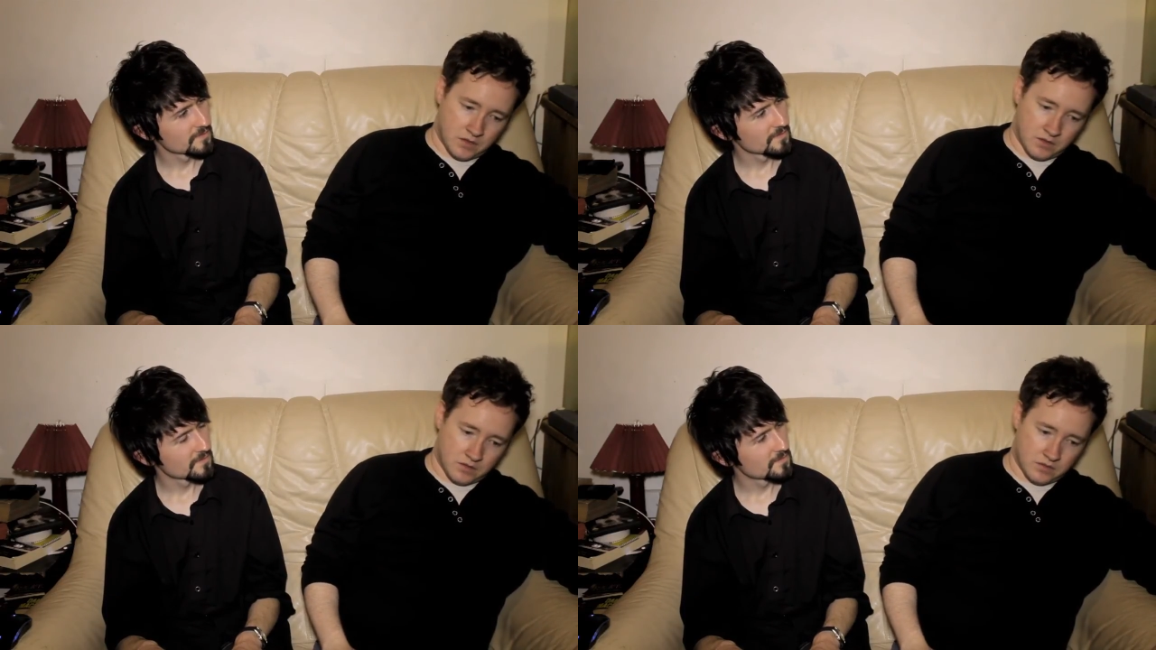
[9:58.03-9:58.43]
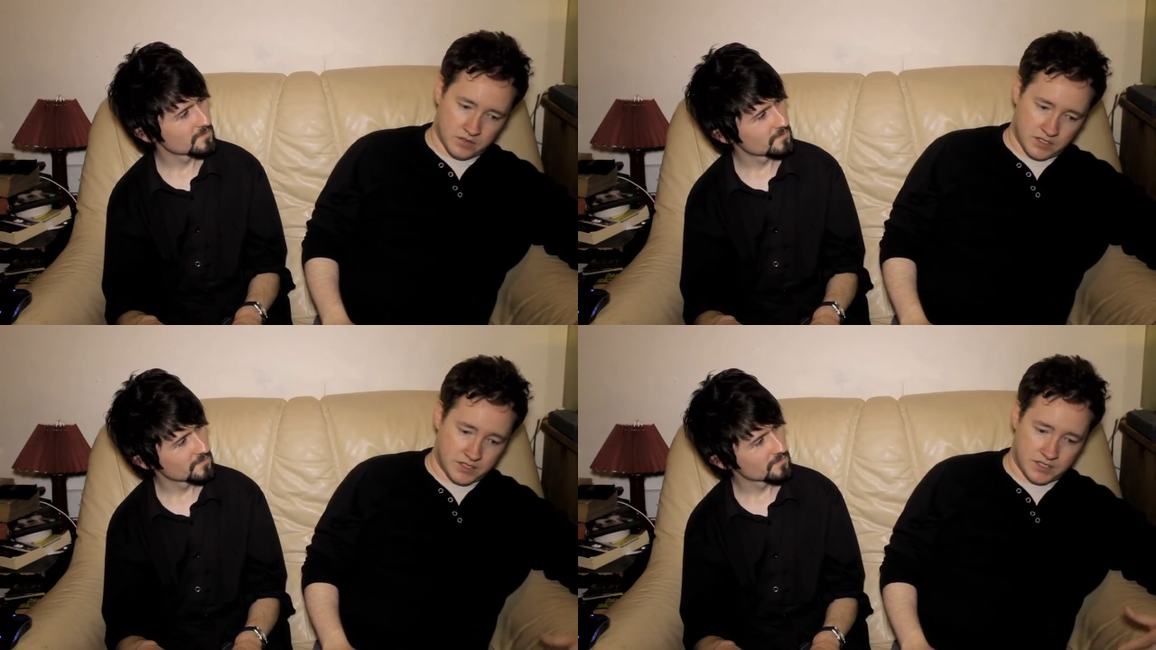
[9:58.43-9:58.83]

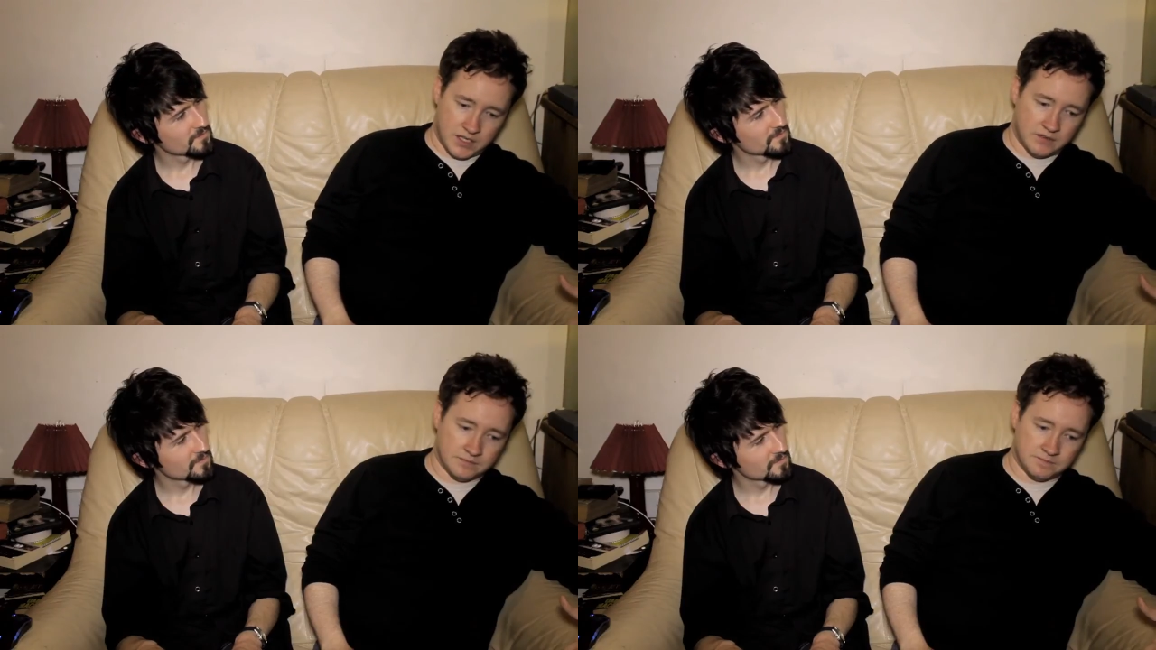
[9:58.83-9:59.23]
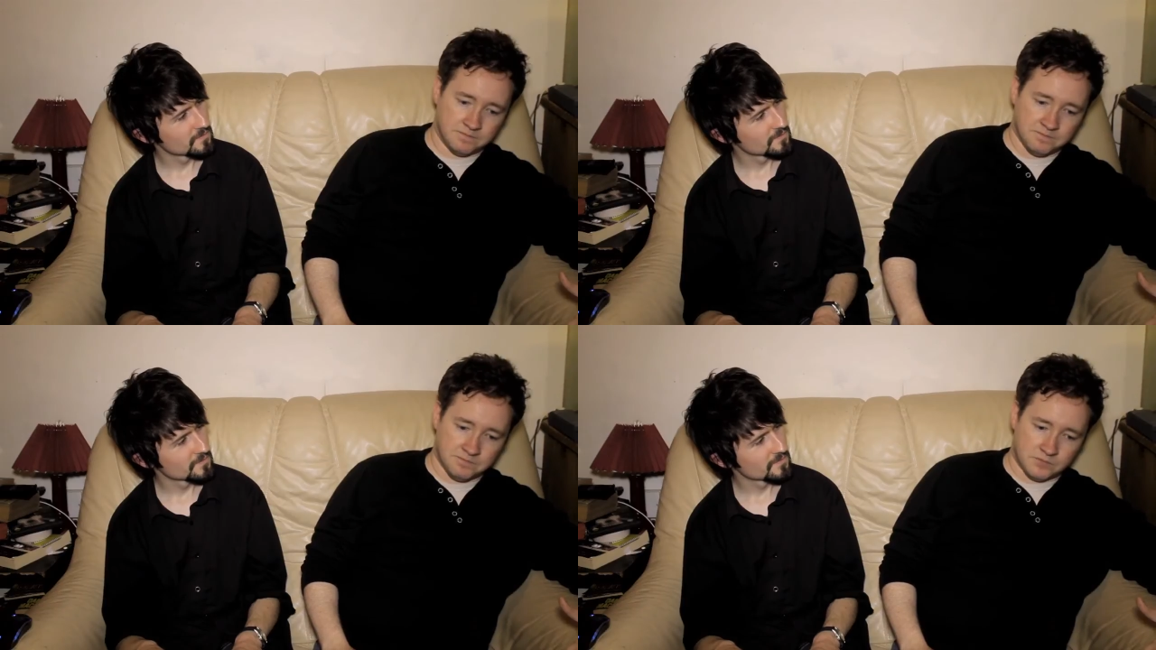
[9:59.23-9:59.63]
Speaker 1: there's a scene
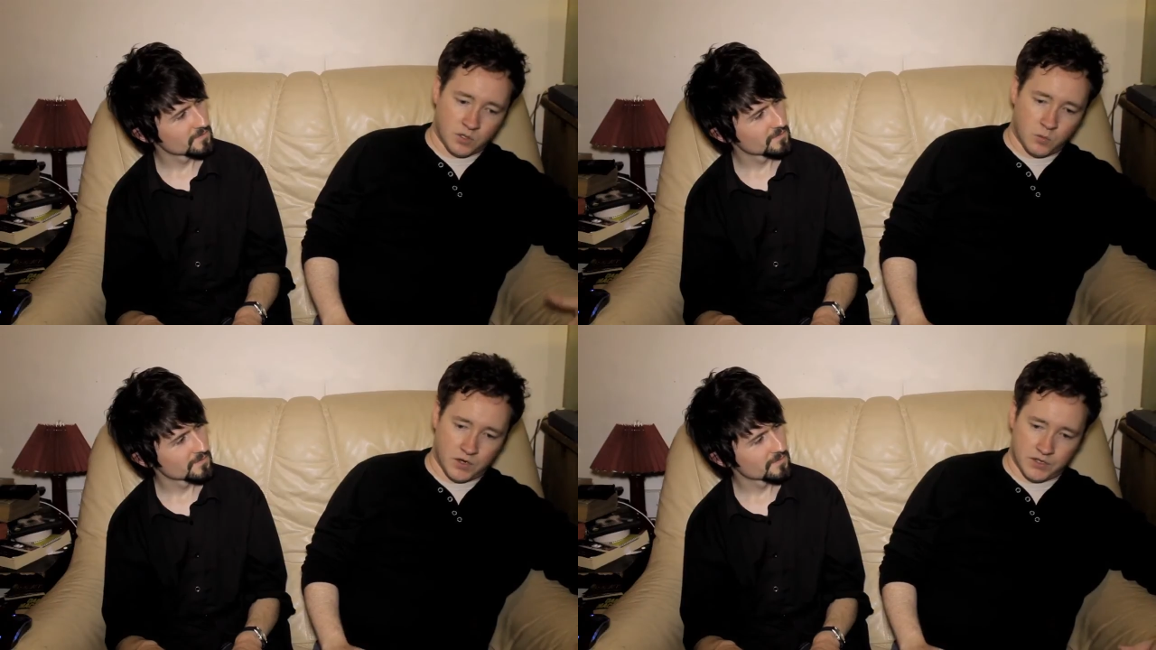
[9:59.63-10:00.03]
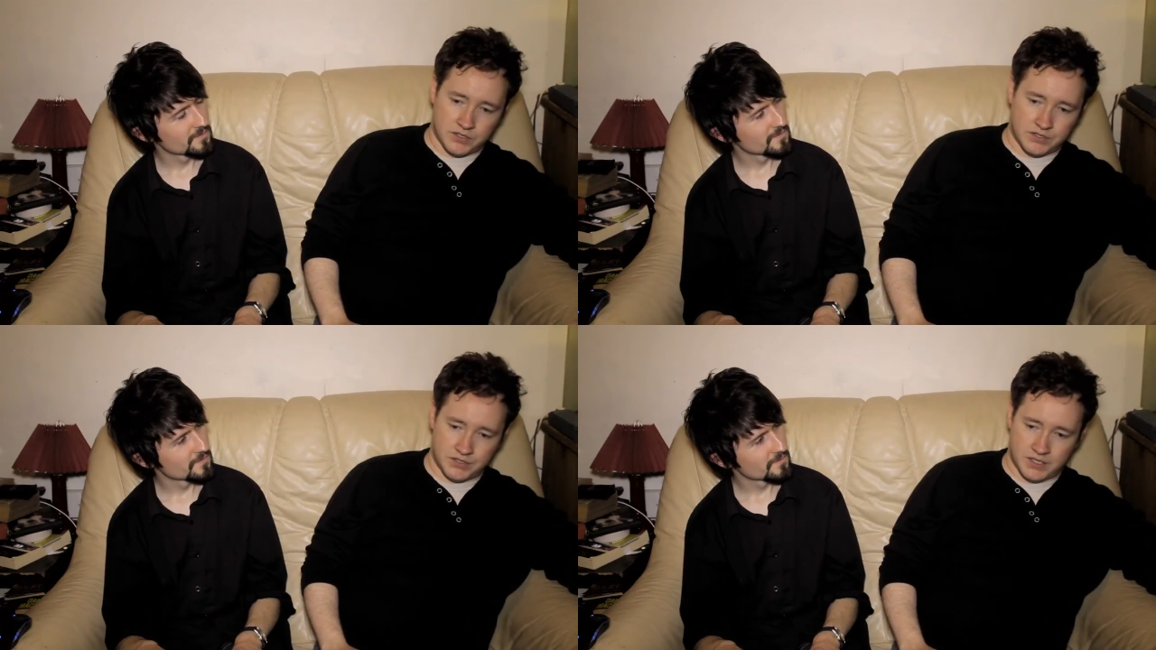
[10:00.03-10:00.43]
where you
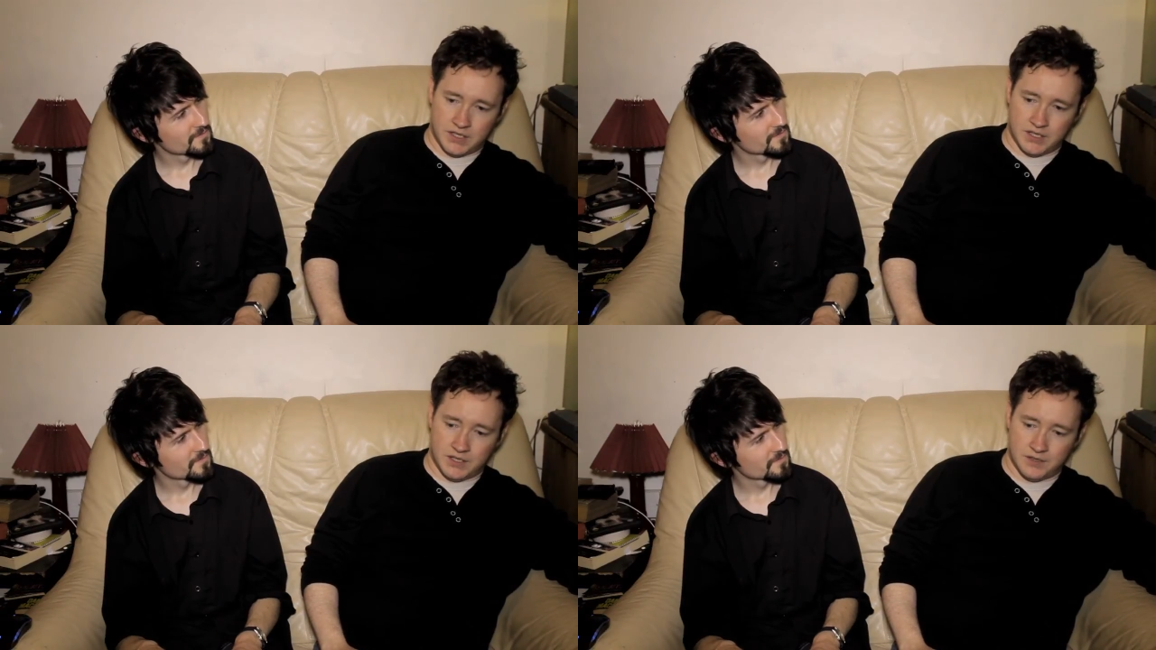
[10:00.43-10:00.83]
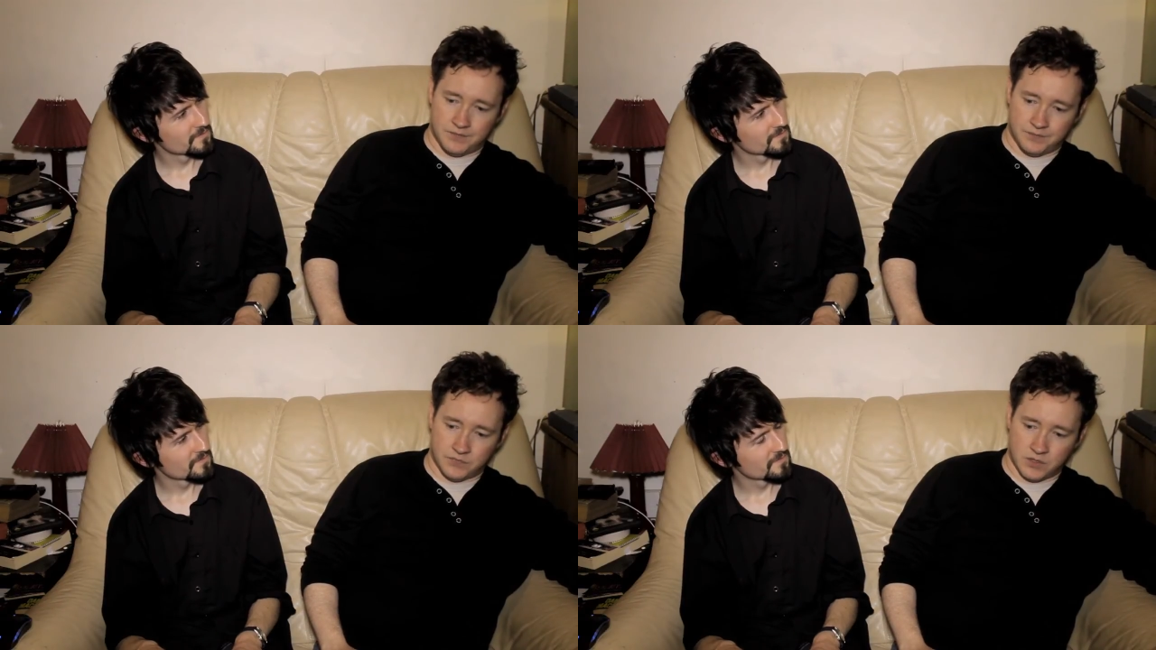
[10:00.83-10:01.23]
see
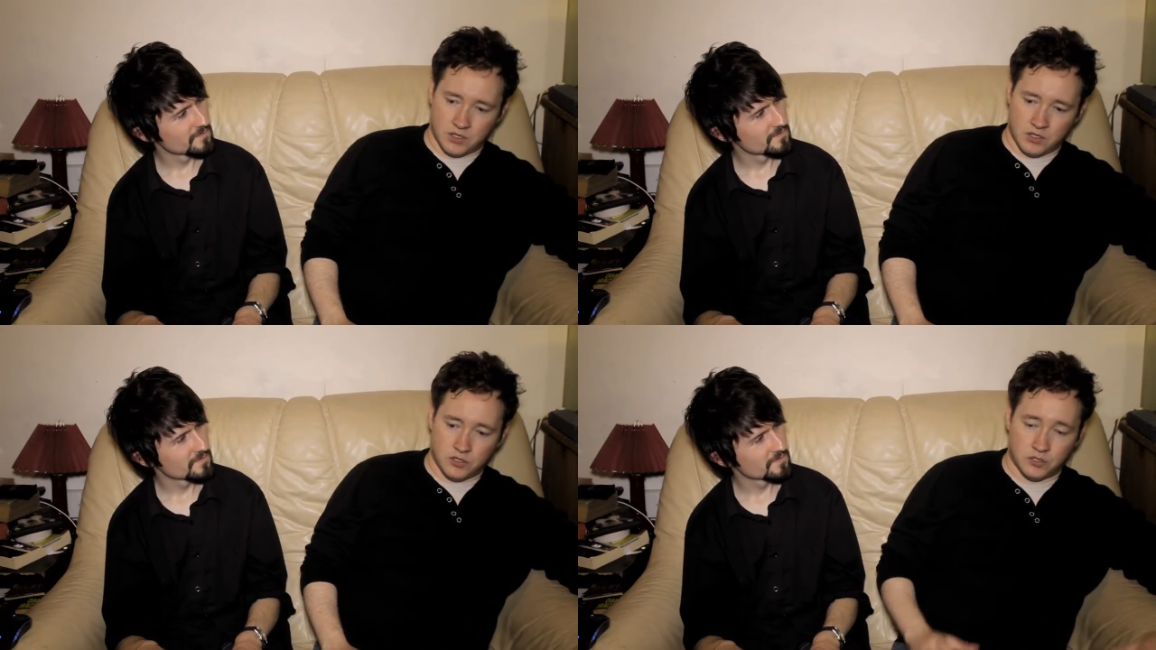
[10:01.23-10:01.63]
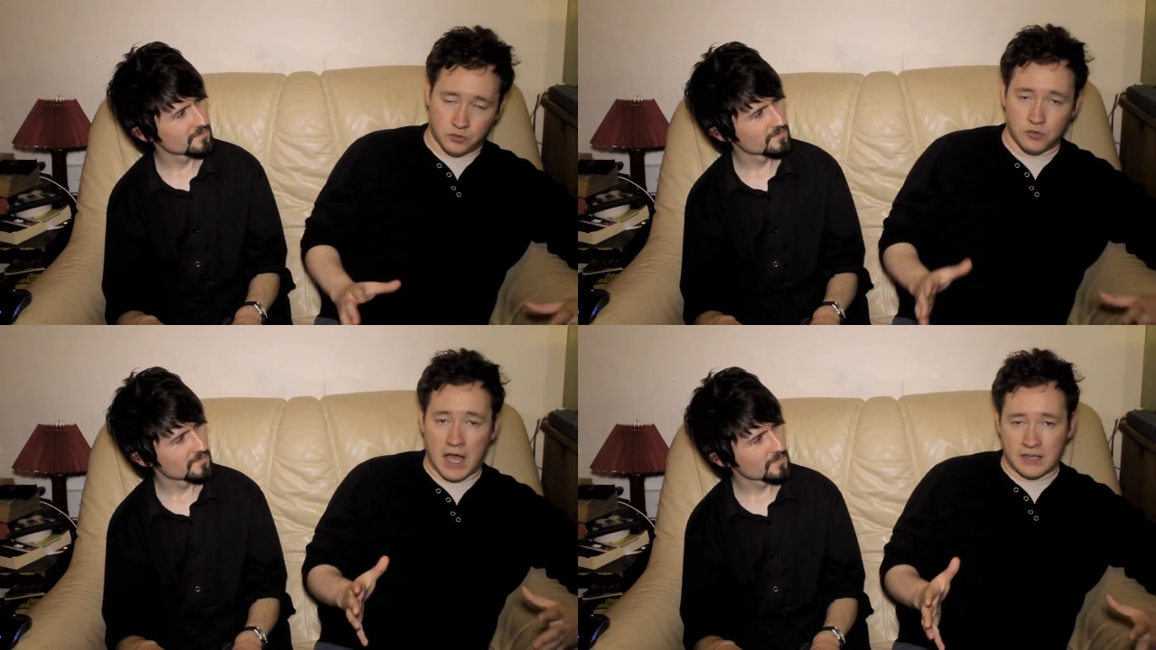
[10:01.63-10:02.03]
you
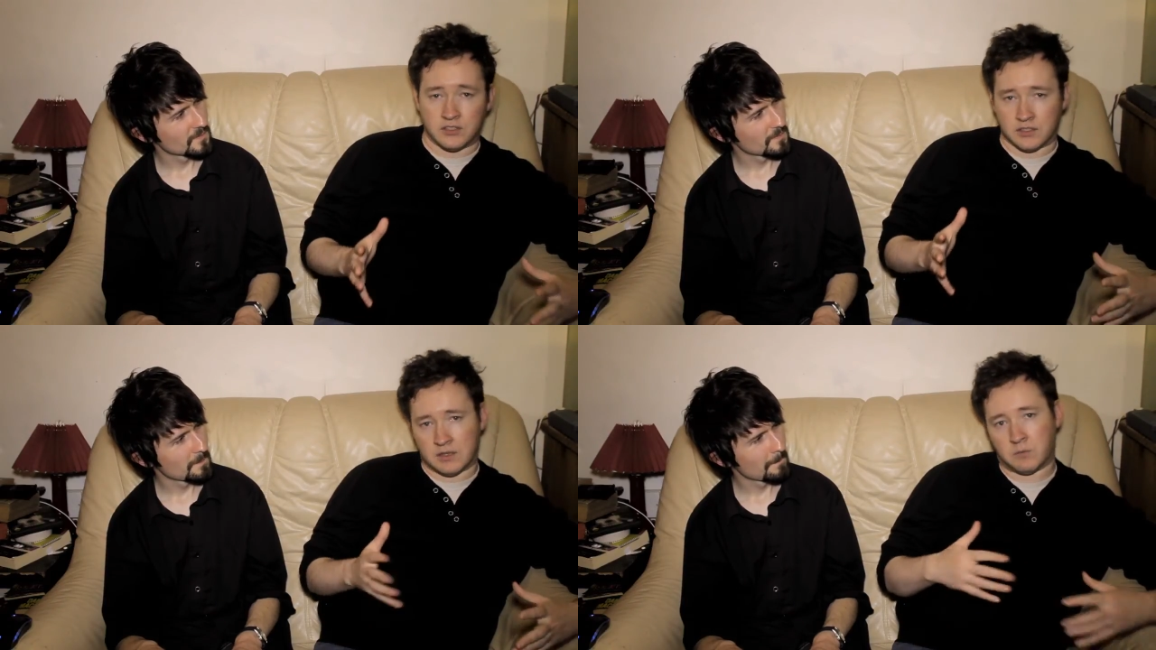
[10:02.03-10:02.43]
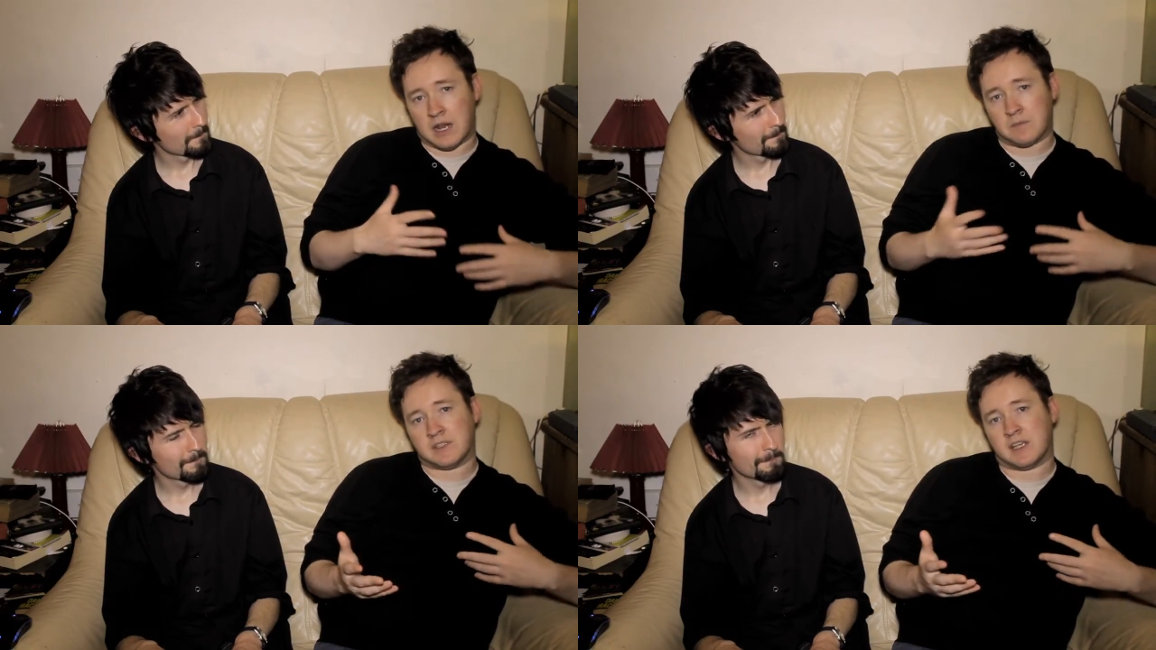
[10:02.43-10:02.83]
do actually when
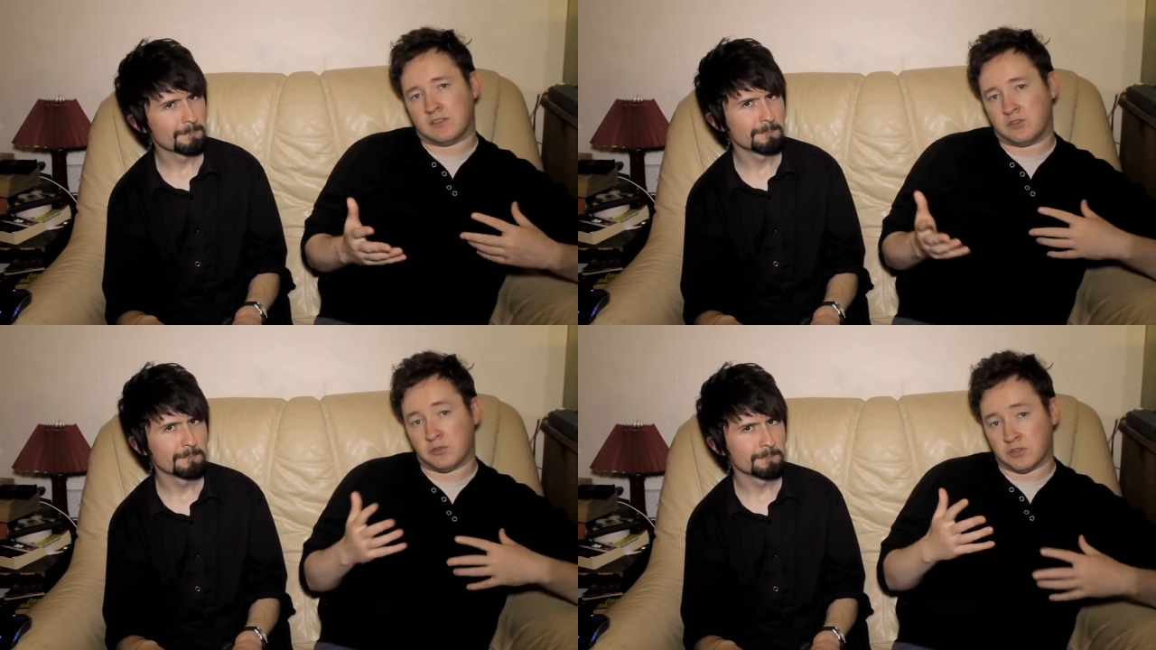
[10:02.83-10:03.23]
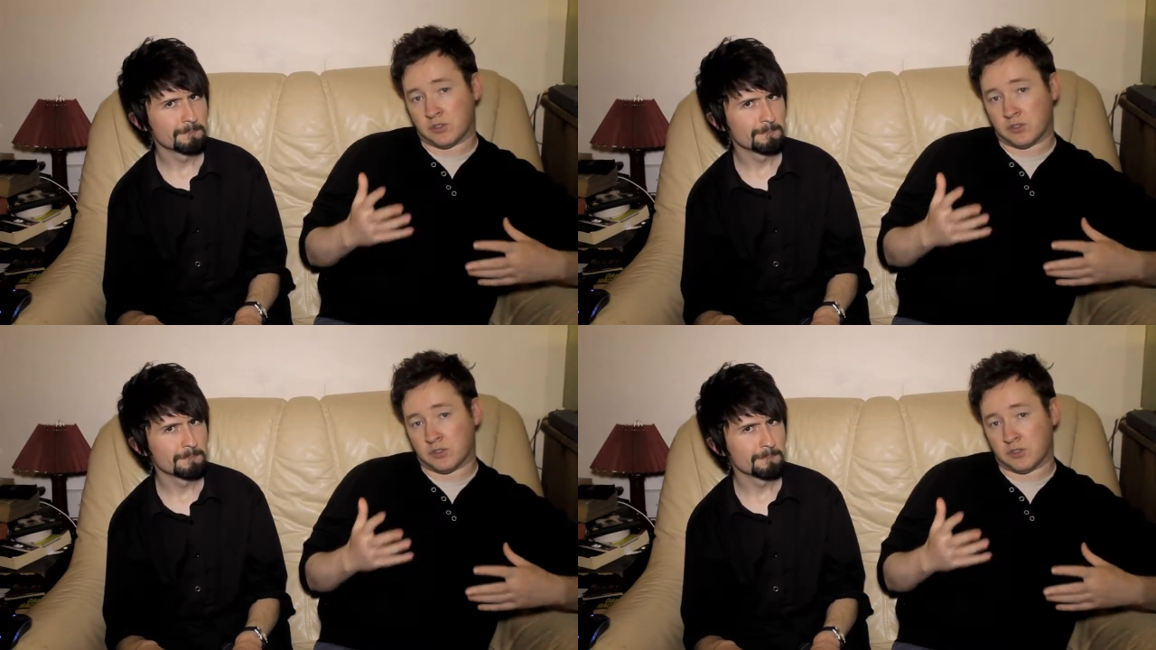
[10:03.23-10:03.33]
I'm saying the show's